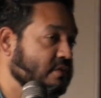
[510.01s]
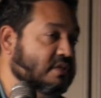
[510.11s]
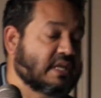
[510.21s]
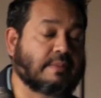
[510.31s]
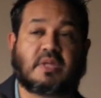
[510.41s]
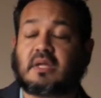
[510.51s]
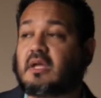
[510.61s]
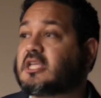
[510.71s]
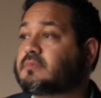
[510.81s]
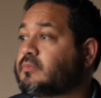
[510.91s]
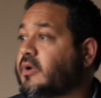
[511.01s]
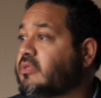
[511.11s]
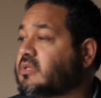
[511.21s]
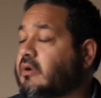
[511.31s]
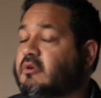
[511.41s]
The same thing as
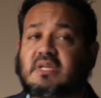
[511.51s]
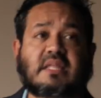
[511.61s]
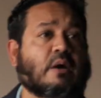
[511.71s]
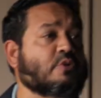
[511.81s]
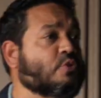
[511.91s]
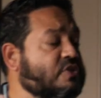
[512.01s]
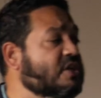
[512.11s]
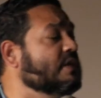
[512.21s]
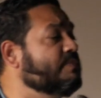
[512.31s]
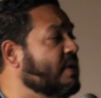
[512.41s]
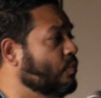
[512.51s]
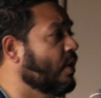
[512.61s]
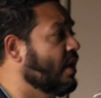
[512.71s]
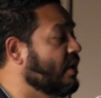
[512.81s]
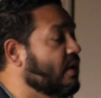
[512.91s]
Brother Dawah was saying, that when you see something
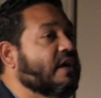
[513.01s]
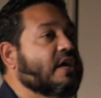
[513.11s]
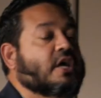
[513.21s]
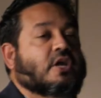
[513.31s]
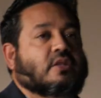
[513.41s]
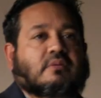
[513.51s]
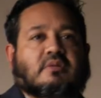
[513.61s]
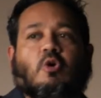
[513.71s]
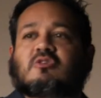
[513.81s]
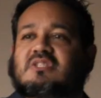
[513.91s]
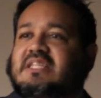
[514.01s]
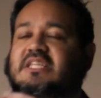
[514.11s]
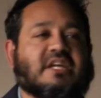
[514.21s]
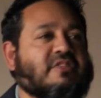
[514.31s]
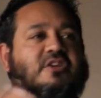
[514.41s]
wrong, the whole
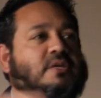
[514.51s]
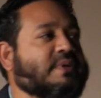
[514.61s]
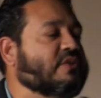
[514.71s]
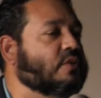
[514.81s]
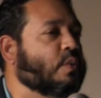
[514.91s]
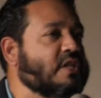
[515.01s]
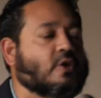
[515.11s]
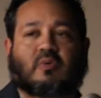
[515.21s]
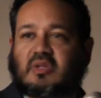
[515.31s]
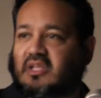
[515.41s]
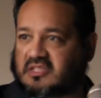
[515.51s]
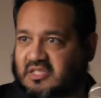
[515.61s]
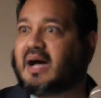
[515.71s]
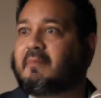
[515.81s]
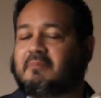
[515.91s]
snitching thing should be out the window. It's
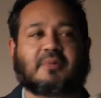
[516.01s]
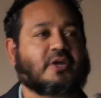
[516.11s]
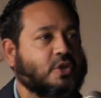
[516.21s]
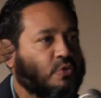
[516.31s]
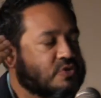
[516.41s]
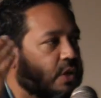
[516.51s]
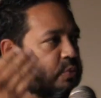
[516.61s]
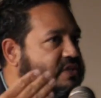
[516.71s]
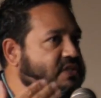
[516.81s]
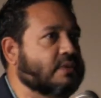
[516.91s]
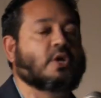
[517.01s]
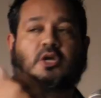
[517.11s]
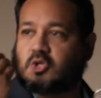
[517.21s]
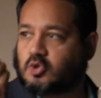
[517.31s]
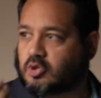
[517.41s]
dumb. Use our wisdom,
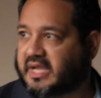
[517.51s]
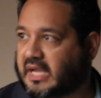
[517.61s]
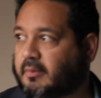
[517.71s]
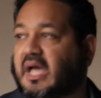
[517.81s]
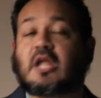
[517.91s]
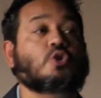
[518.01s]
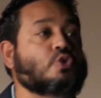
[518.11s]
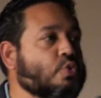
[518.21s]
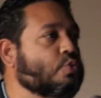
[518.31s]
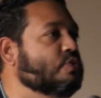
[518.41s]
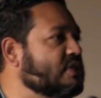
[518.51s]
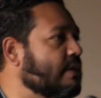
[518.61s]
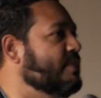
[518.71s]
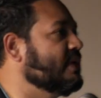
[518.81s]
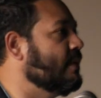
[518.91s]
use our hikmah, and do
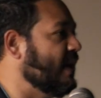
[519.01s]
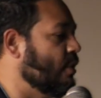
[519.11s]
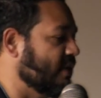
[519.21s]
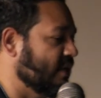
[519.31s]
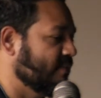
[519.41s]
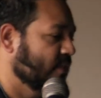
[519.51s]
something about it.